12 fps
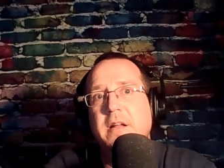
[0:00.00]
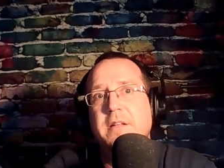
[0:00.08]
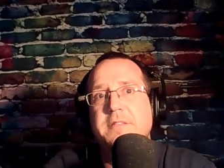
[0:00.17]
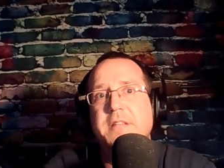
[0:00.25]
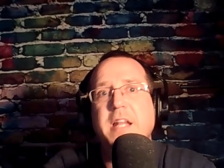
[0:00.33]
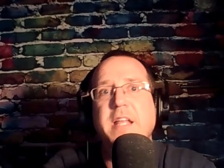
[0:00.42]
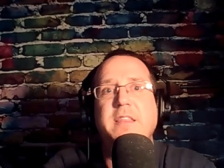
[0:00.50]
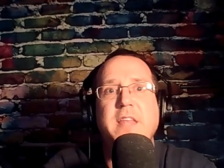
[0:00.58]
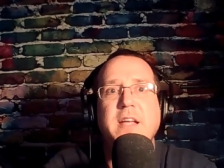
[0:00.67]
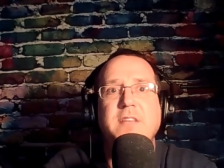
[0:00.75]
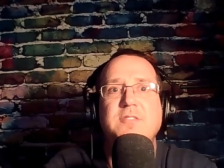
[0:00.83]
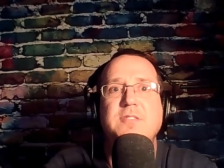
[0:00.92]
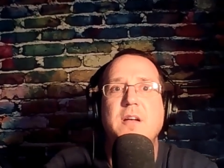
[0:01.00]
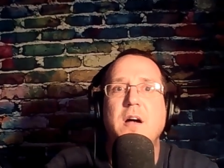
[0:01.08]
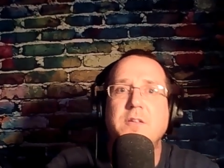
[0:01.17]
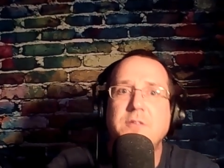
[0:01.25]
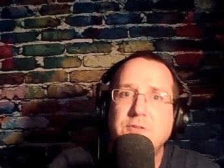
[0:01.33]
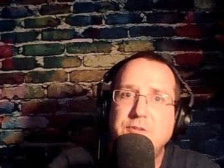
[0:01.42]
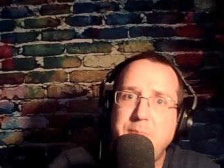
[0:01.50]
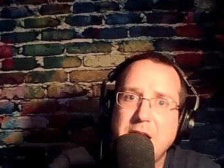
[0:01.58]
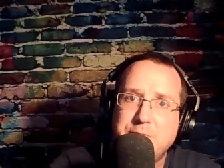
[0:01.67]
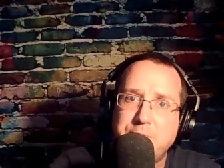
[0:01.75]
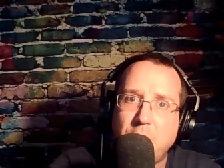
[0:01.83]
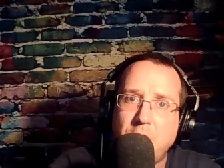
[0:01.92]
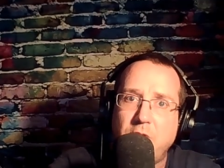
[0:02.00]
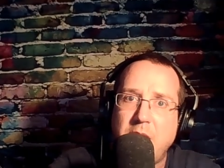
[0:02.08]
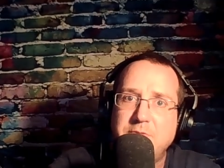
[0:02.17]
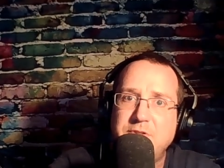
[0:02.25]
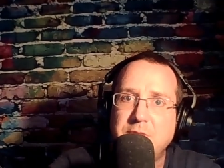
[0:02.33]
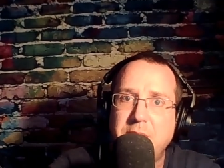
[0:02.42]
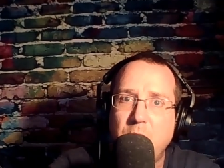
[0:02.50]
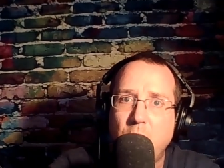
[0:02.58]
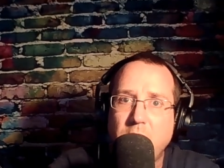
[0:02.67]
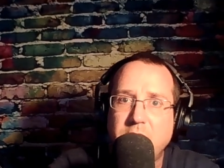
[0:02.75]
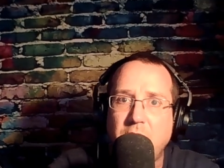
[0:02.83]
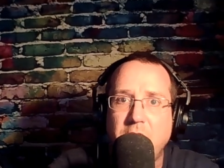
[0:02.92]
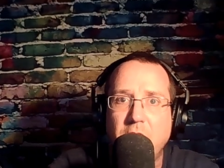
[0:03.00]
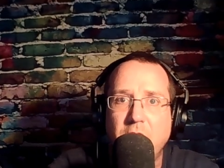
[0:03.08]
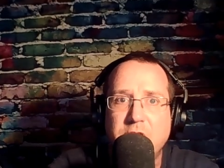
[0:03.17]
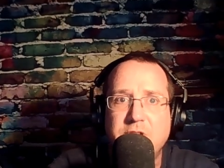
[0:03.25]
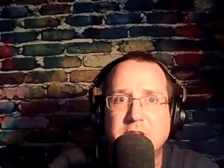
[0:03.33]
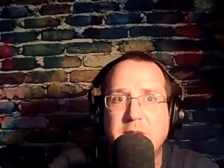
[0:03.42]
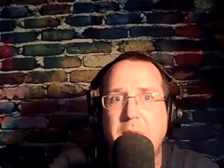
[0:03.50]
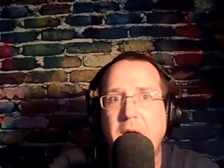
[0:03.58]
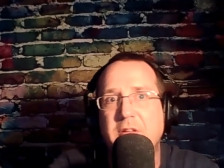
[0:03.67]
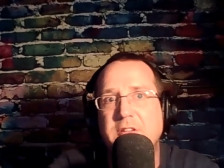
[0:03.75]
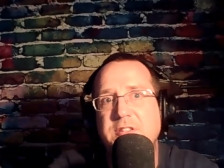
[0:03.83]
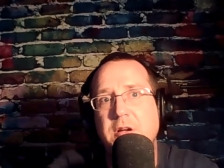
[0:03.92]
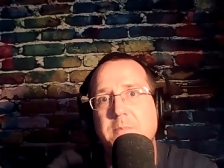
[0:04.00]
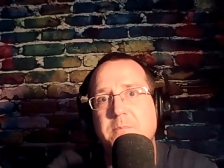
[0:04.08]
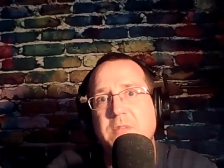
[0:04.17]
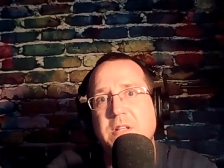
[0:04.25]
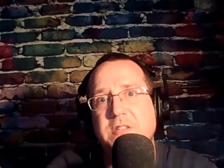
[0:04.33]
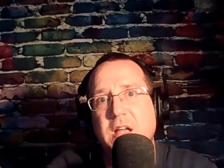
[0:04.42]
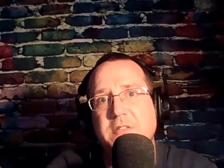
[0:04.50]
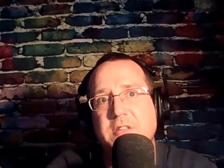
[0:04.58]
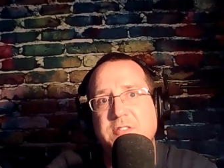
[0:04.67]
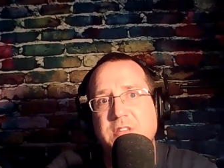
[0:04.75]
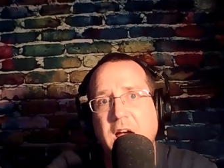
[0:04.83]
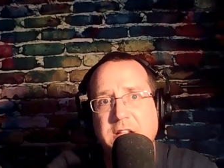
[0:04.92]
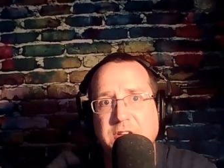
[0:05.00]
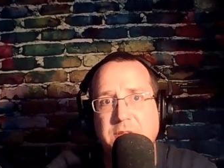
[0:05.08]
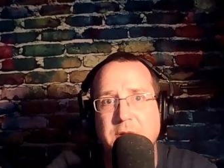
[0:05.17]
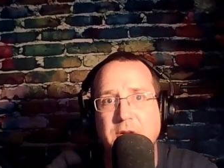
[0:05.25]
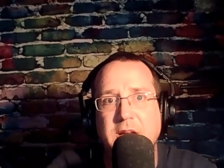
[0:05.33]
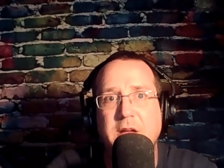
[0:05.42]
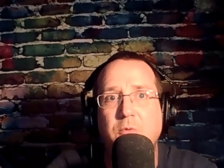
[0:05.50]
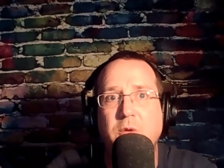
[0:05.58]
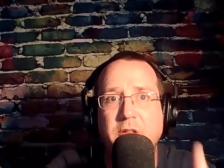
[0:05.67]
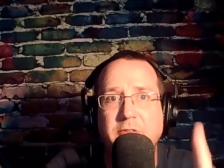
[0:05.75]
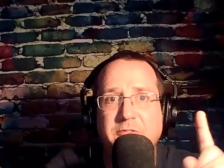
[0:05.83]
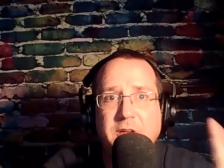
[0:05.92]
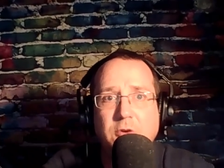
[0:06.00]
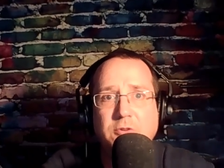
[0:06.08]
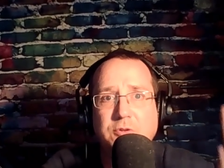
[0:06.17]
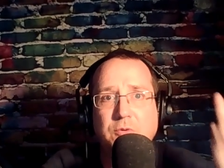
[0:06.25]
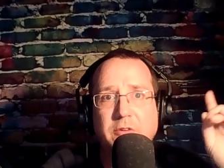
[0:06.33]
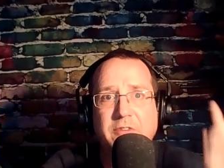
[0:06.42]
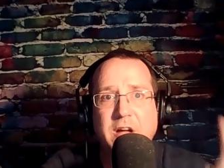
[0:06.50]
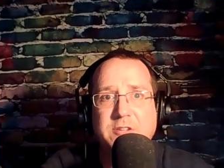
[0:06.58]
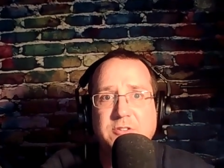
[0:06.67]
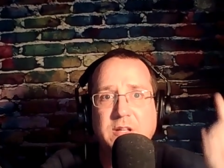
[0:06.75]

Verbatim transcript: that he thinks a new space program should be worked on urgently by the, the, the science community with a view to eventually